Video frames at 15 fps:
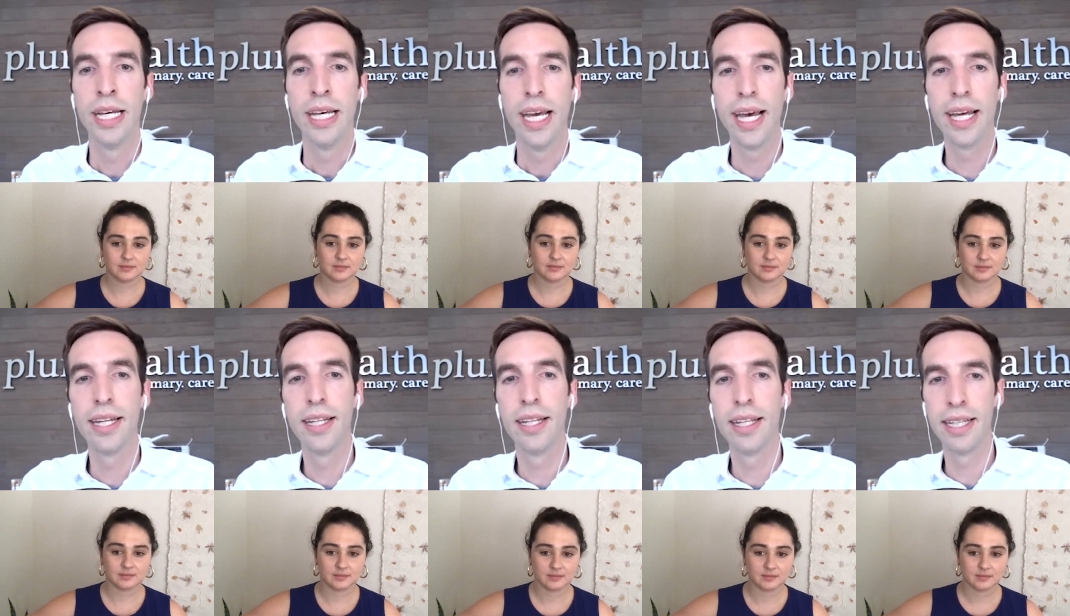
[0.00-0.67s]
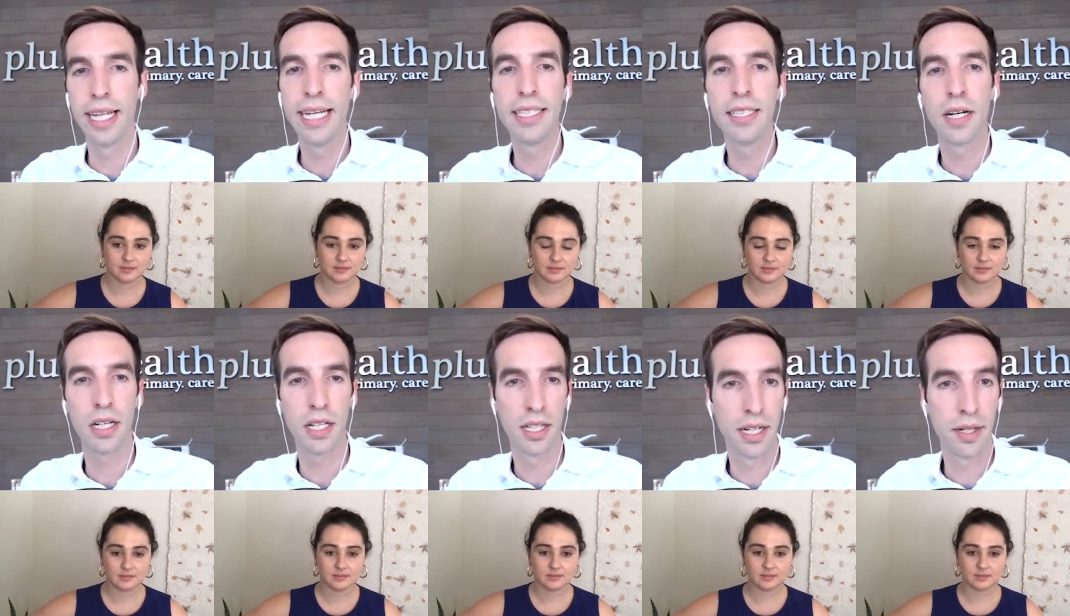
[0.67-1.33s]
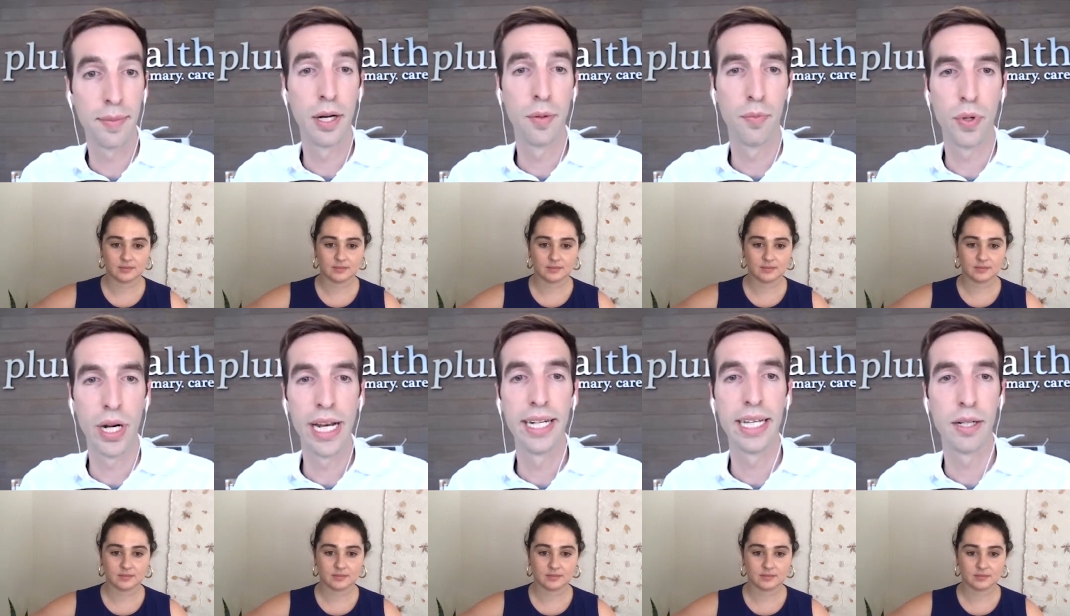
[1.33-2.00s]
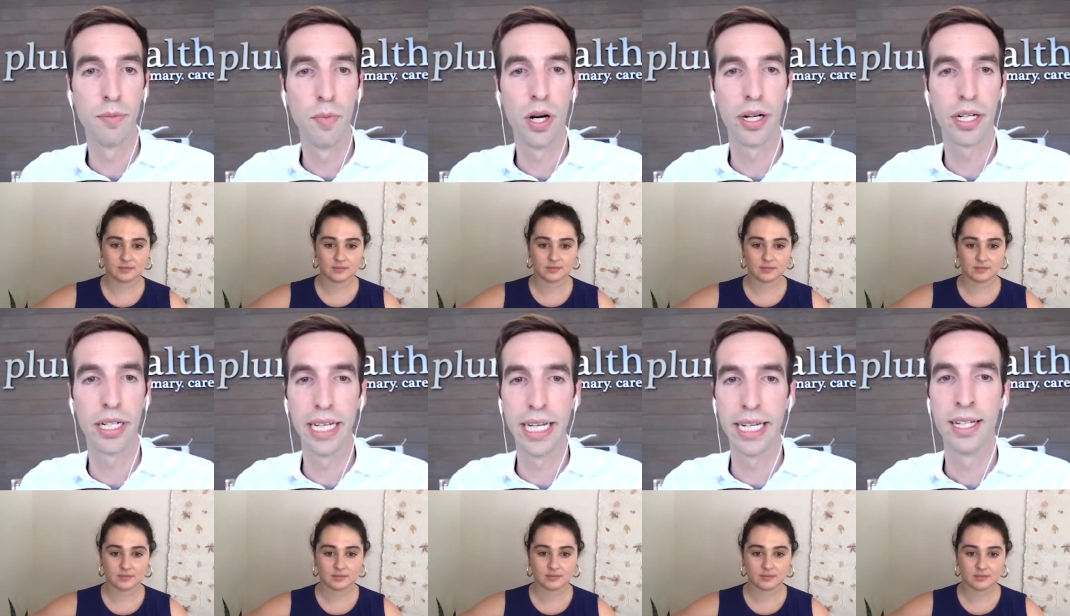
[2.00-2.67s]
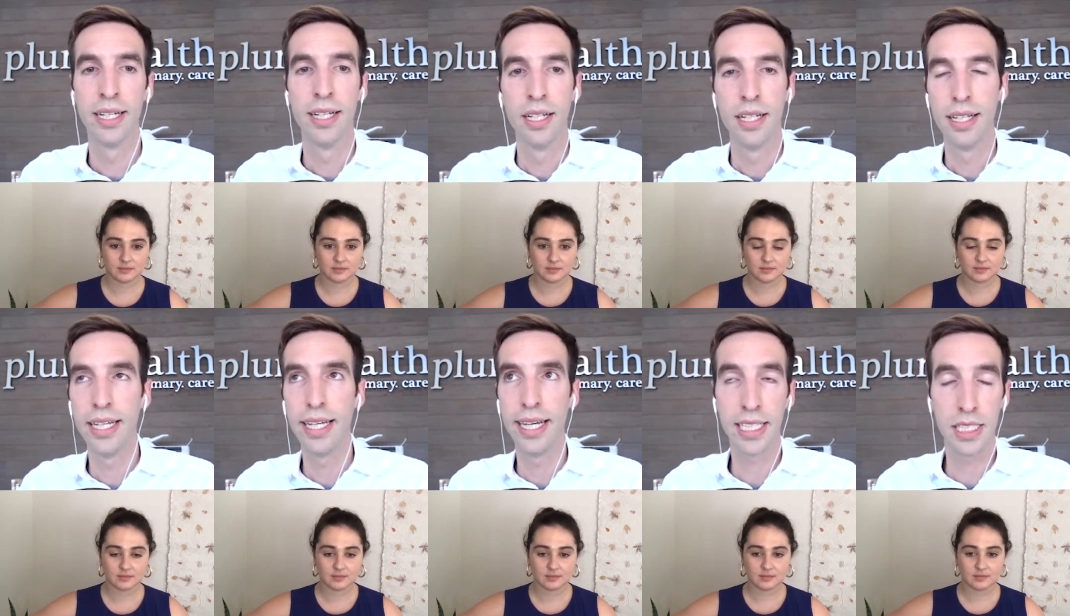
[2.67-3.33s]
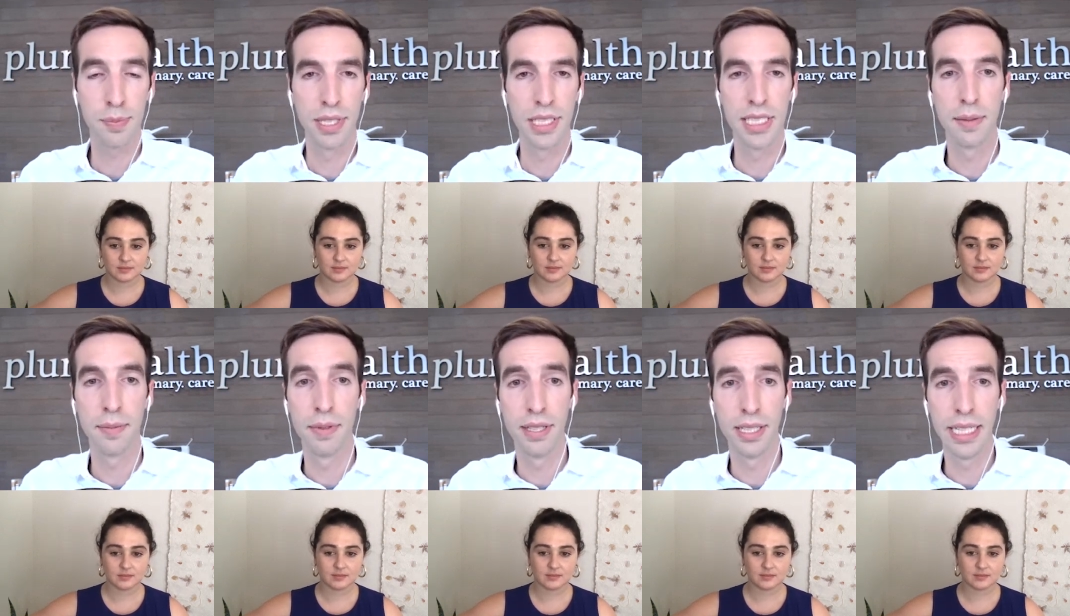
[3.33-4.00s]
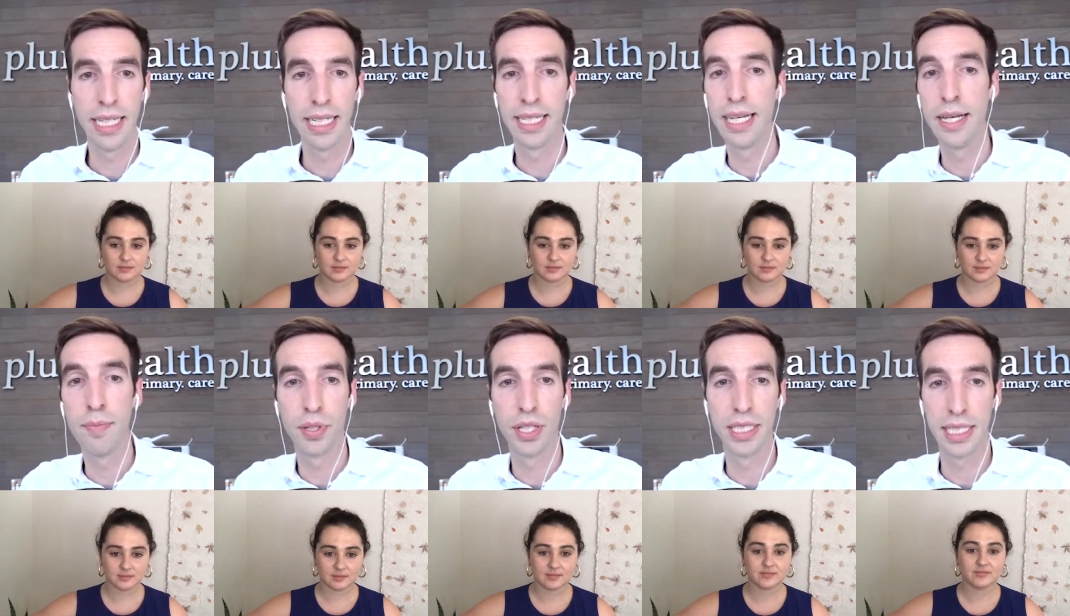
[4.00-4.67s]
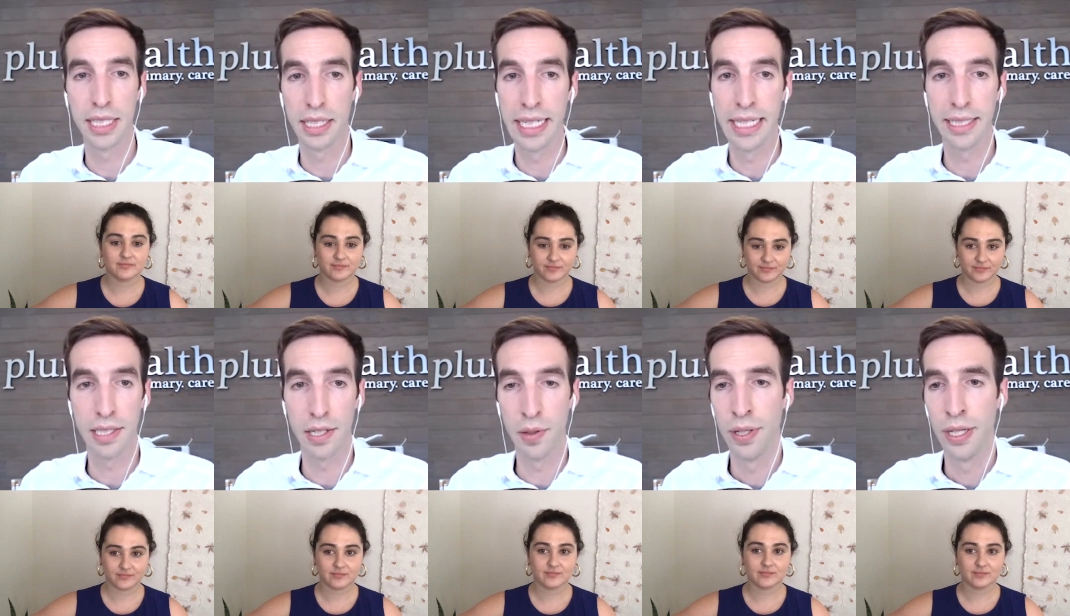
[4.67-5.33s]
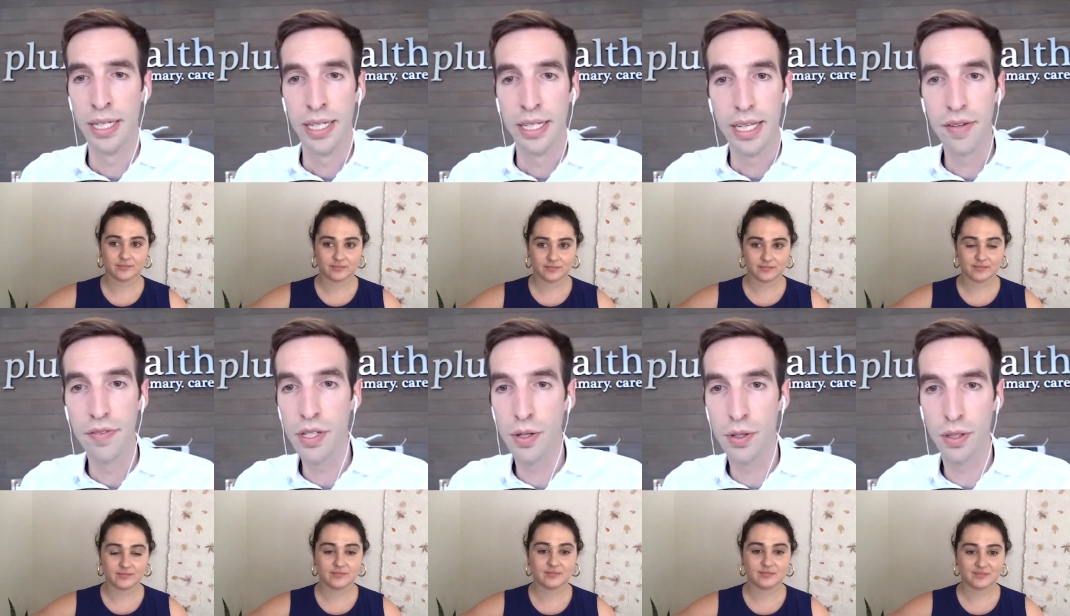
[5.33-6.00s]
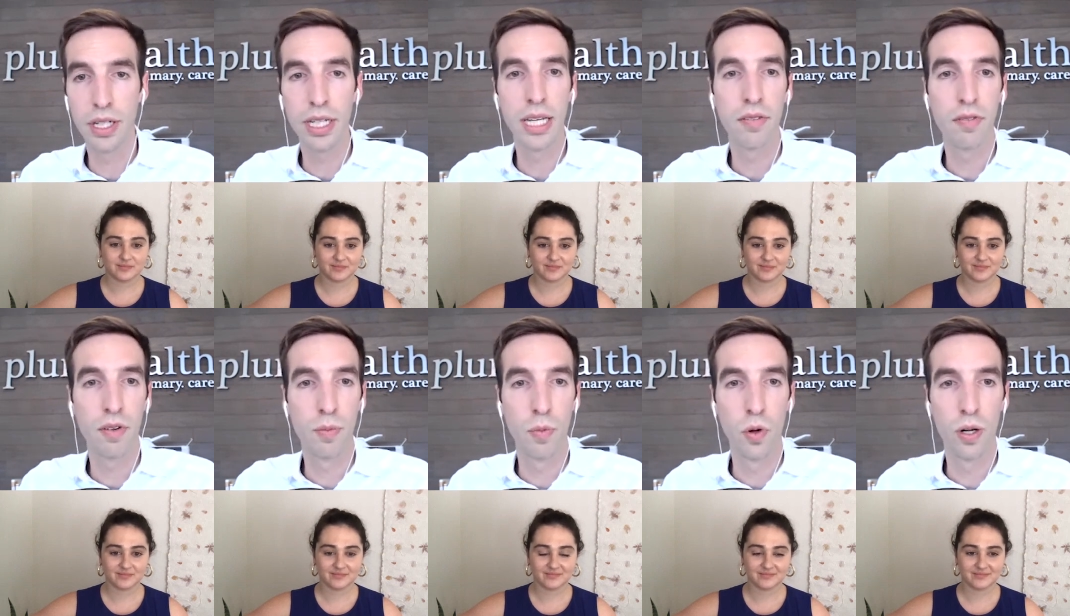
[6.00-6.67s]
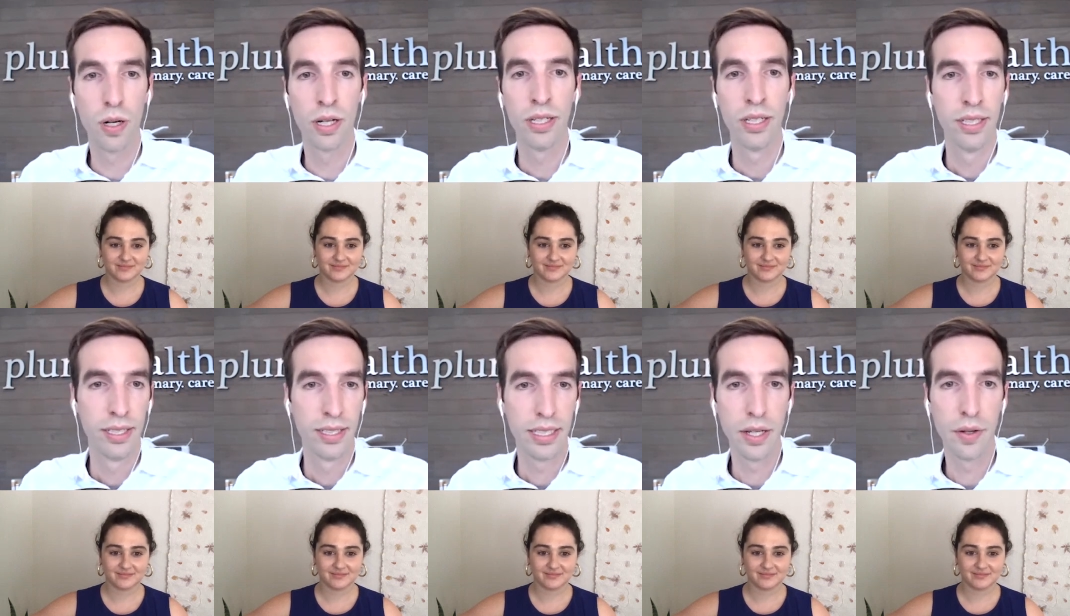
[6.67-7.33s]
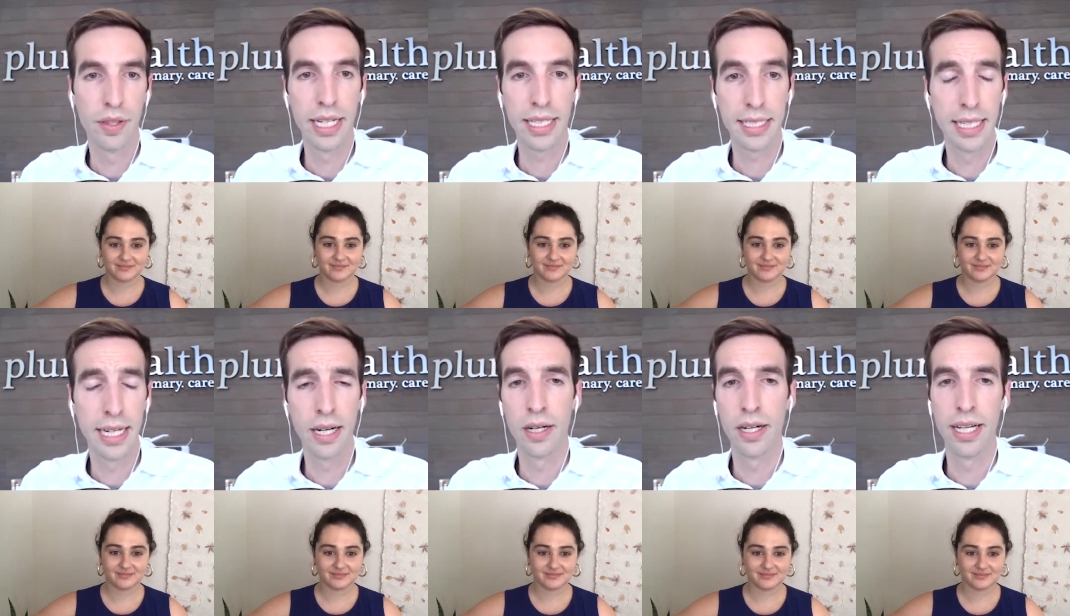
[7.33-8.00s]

Speaker 1: And, and they talk a lot about branding and marketing explicitly and implicitly. So if you're looking for more, you know, that's there.